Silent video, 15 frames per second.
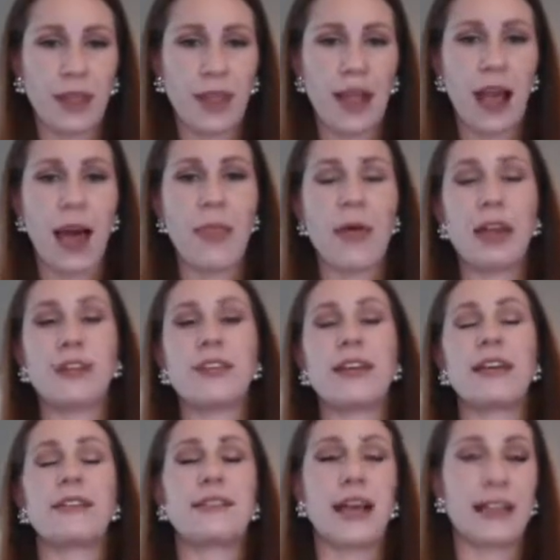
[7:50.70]
and then it
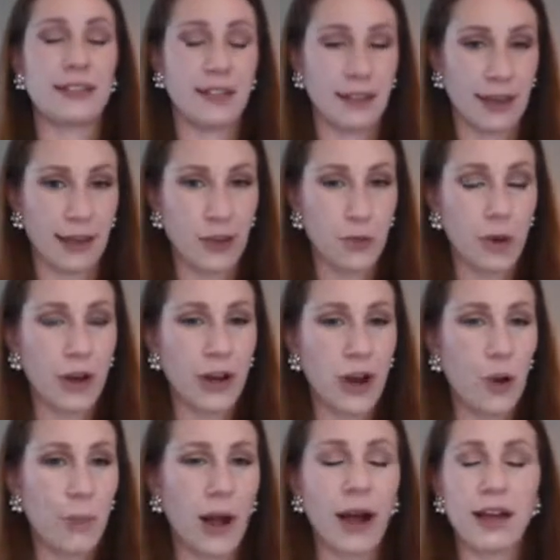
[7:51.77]
takes that to the other part of
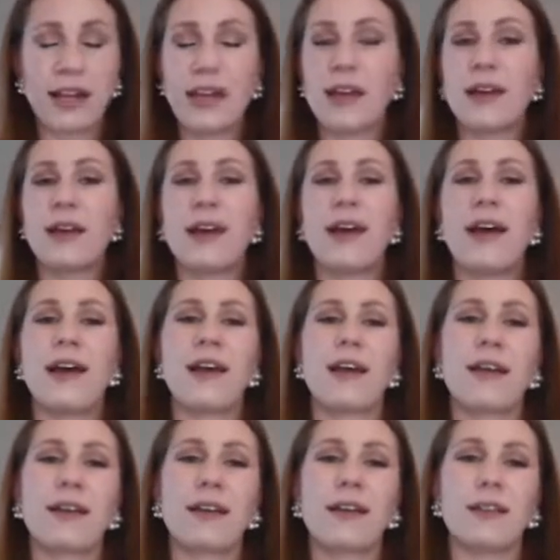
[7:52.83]
your body,
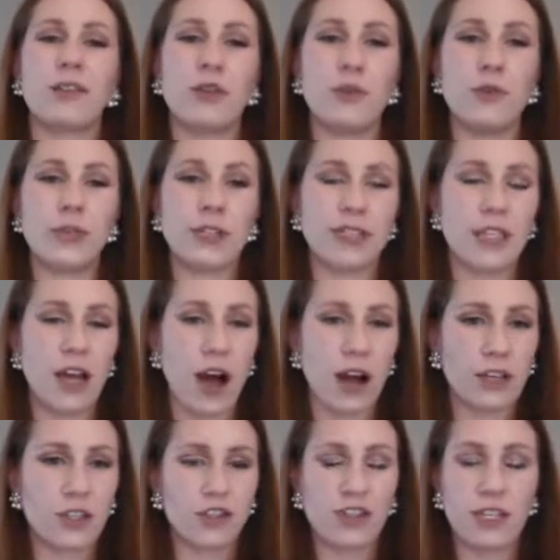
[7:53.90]
loses the
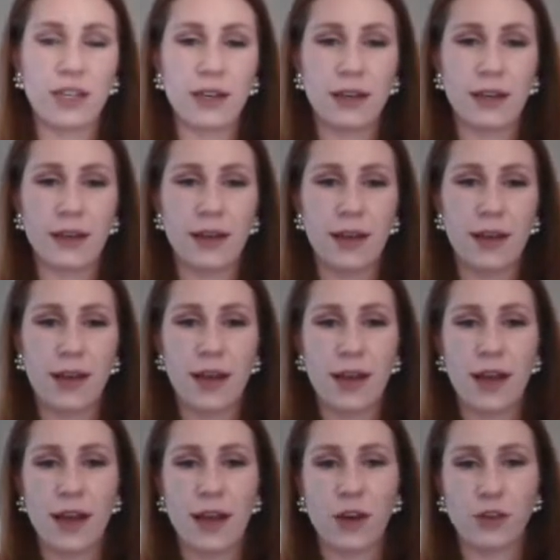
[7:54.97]
oxygen,
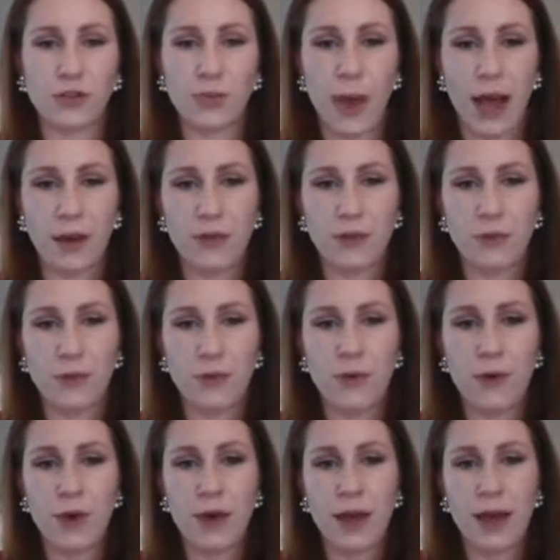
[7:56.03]
goes back through
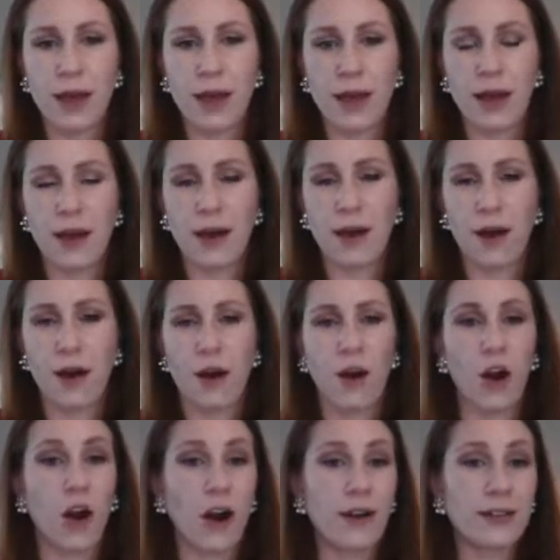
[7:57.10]
our
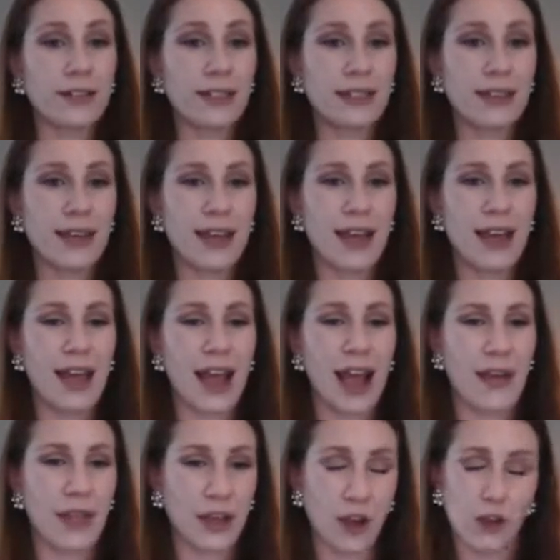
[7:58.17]
hearts,
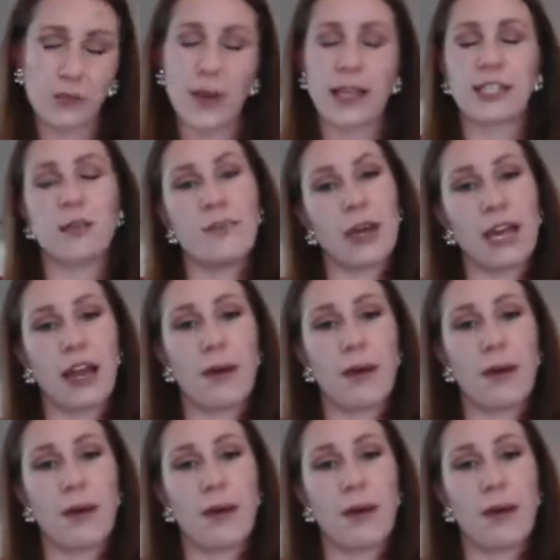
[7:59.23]
and then goes back to pick up